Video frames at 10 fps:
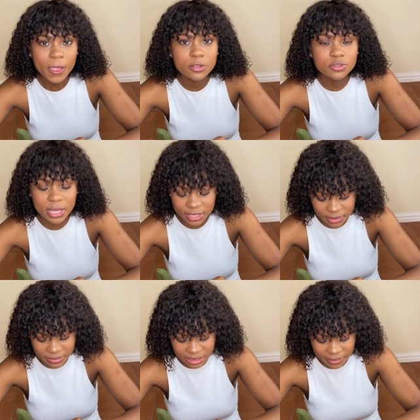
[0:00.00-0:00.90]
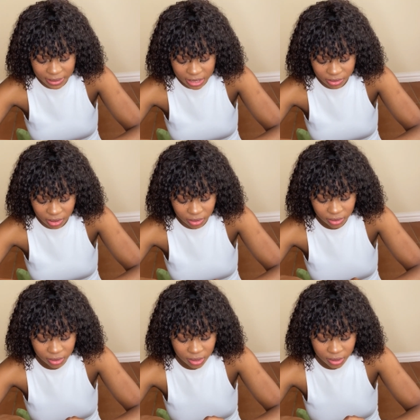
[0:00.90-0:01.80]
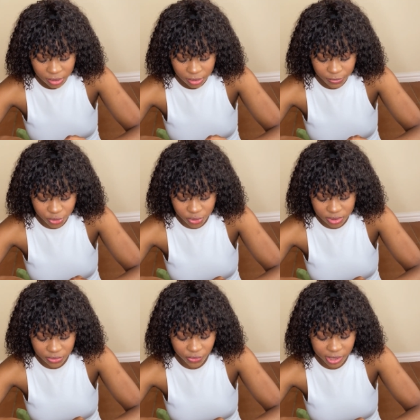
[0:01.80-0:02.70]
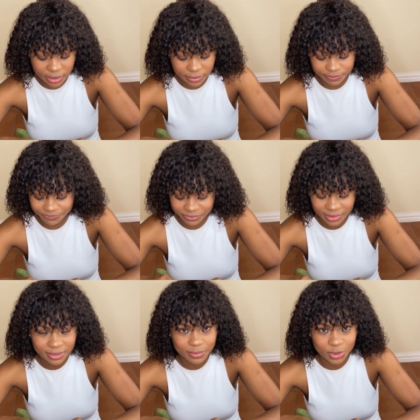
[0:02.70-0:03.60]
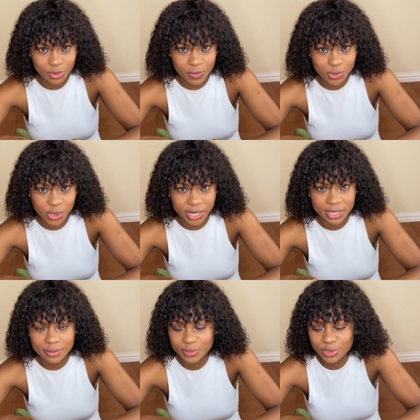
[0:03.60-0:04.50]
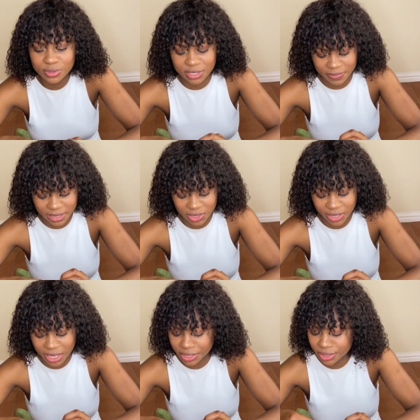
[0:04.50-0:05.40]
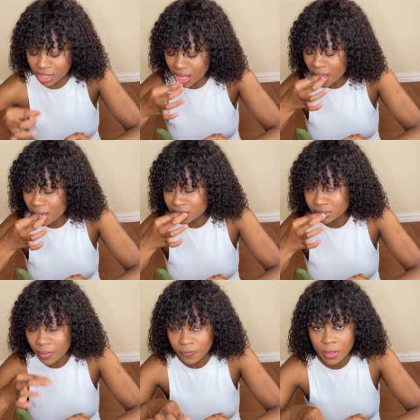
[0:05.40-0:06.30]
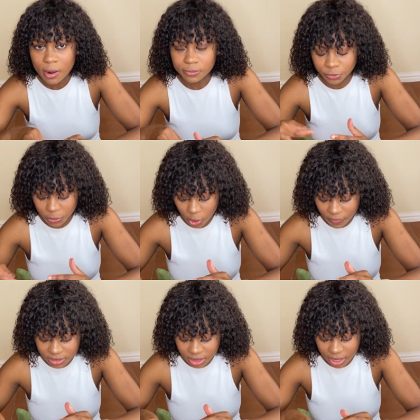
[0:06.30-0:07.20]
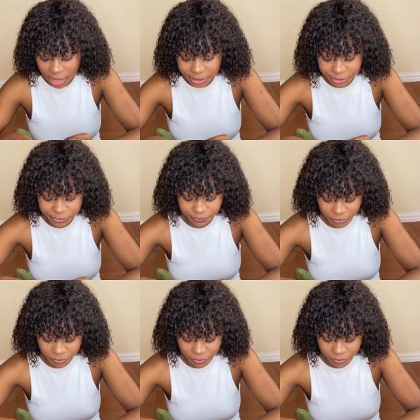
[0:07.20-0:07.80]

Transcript: So that's me, I'm like, let me use this fucking, let me stop swearing. Let me use this medical aid. I'm gonna go visit a gynae.